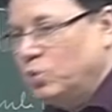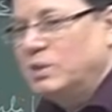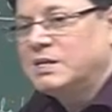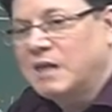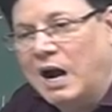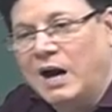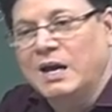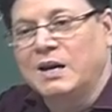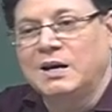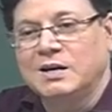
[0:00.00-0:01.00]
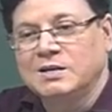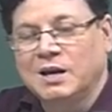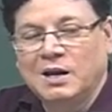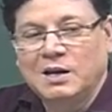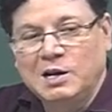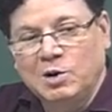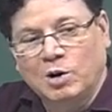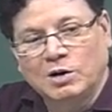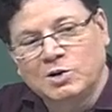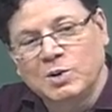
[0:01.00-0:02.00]
this R and S in
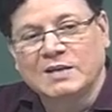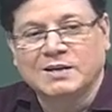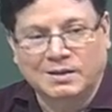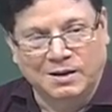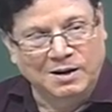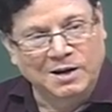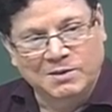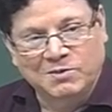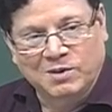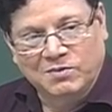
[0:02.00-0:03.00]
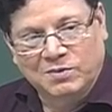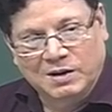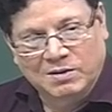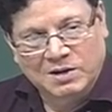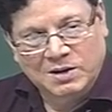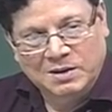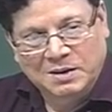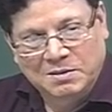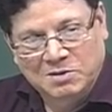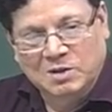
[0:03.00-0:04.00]
order to assign the relative configuration.
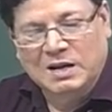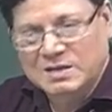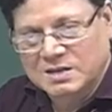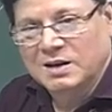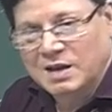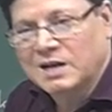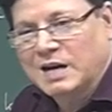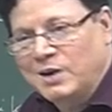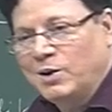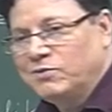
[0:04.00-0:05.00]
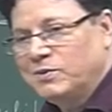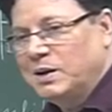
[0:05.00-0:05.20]
So, that is a kind of